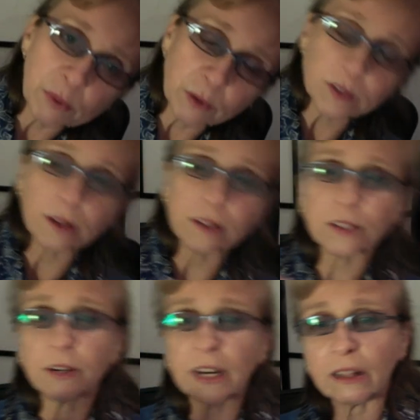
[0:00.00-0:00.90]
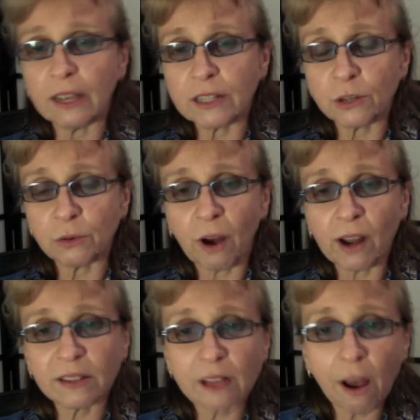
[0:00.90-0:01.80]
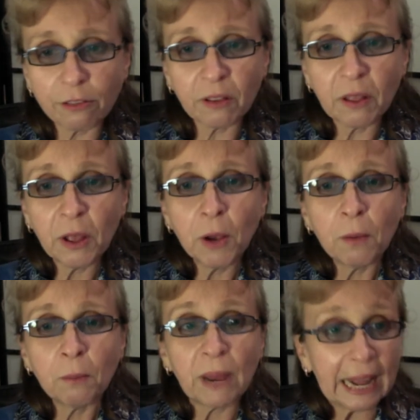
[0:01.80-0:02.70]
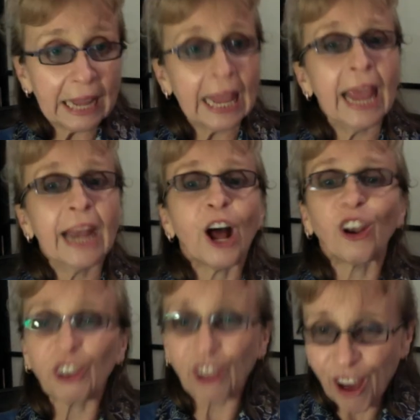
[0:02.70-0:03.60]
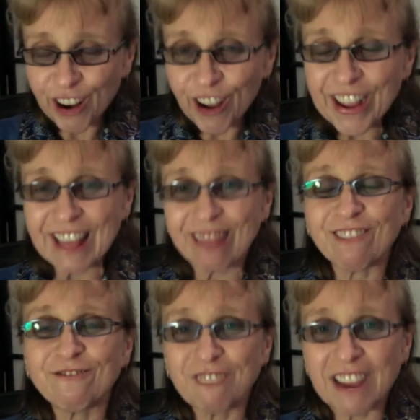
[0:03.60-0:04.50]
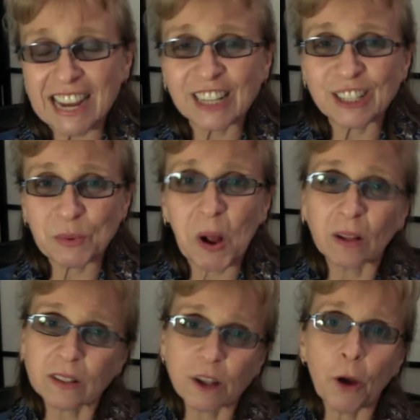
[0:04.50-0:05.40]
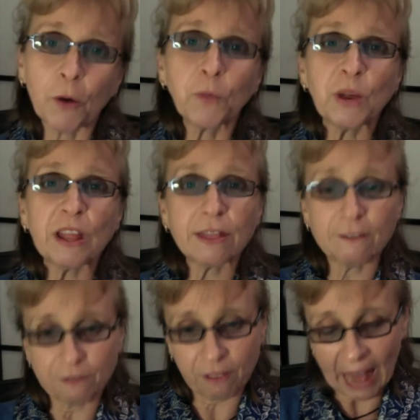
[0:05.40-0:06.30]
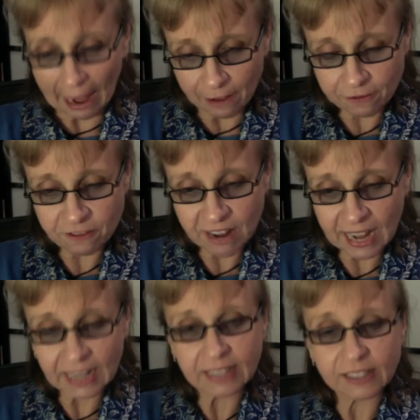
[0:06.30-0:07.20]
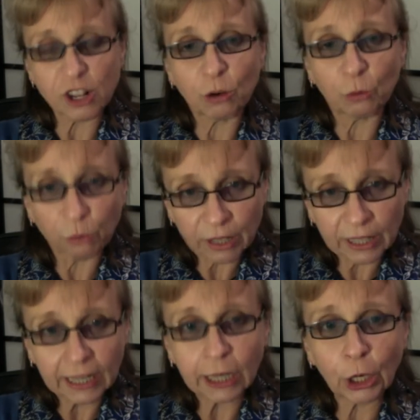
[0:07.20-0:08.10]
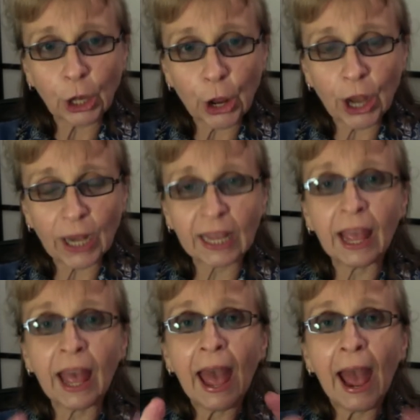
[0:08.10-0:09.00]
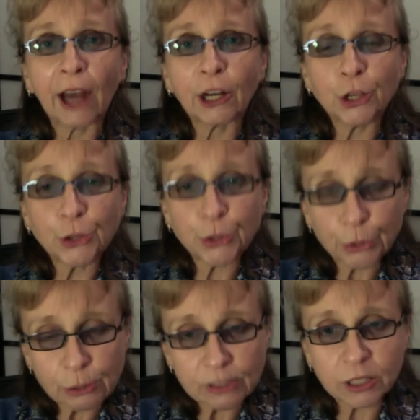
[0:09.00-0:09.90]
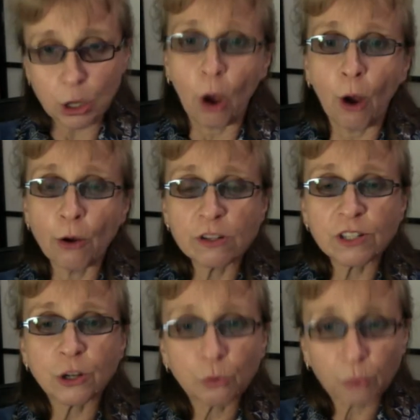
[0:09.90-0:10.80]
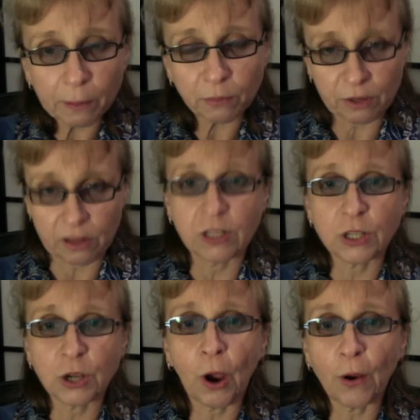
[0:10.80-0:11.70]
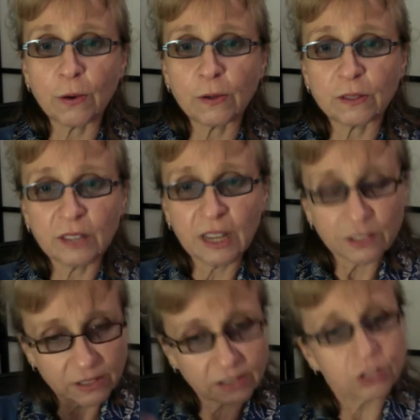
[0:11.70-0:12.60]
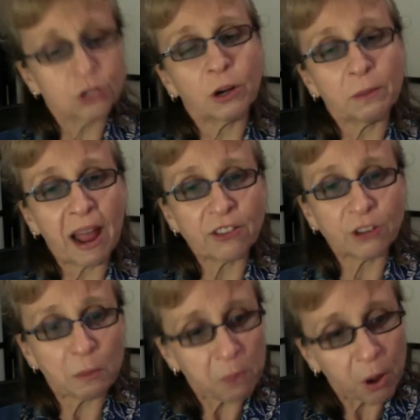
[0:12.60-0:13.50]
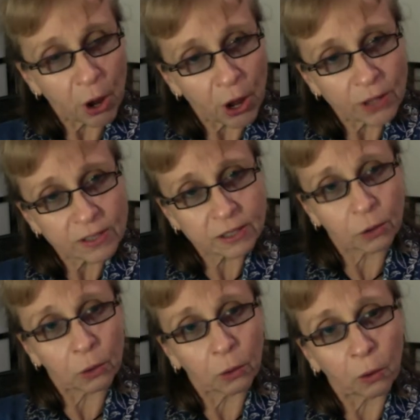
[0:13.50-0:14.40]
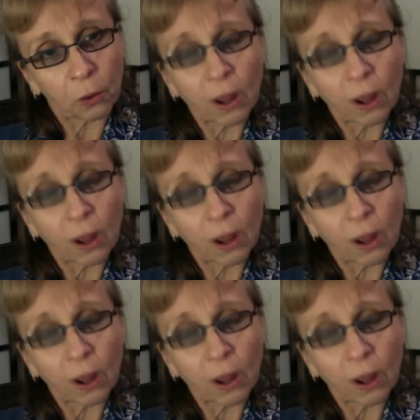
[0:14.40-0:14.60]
also the strength there to right yourself. But again, a lot in the feet as well. So with the flat feet, it's really learning how to use the toes, to grip with the toes. Just as you would imagine a bird's claw